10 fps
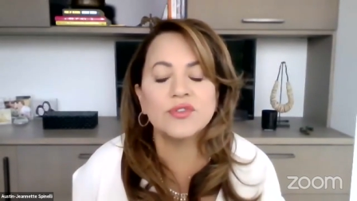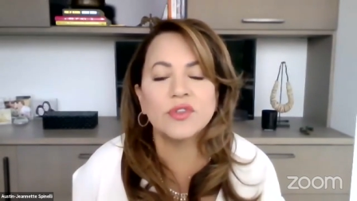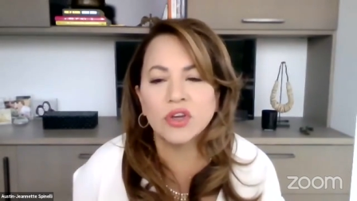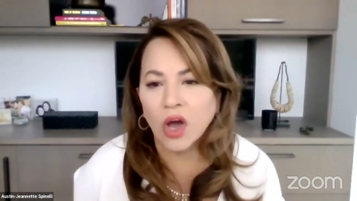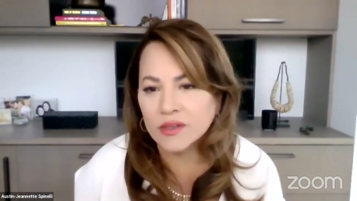to
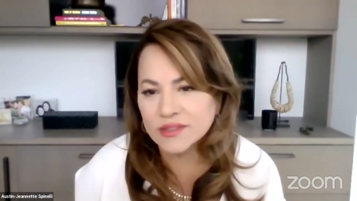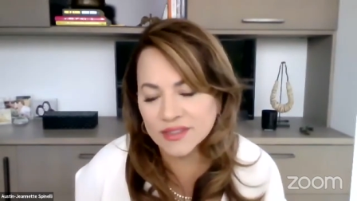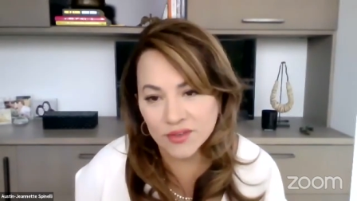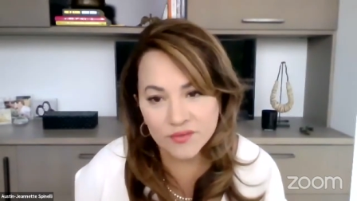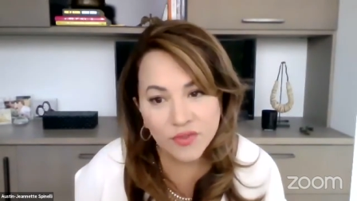the
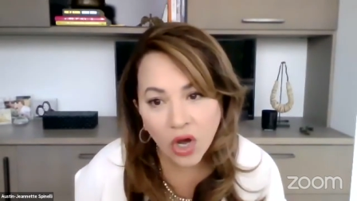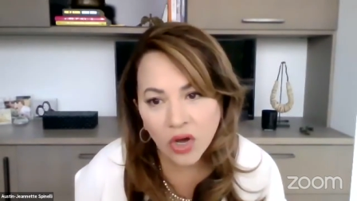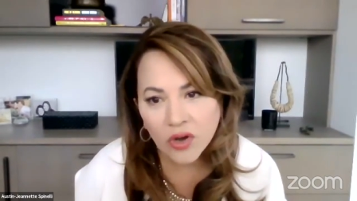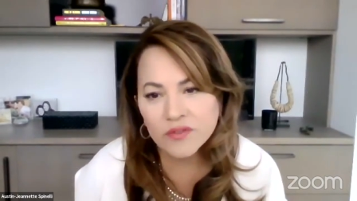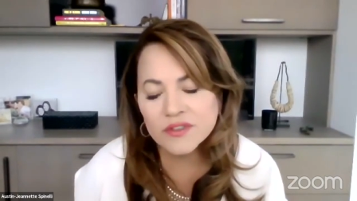costs
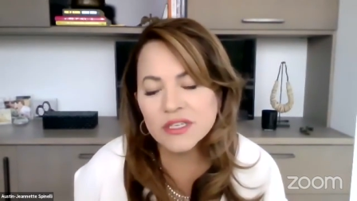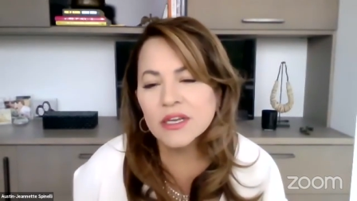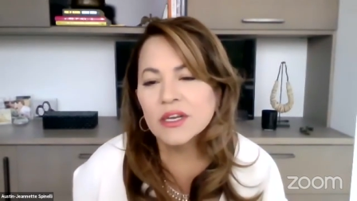involved,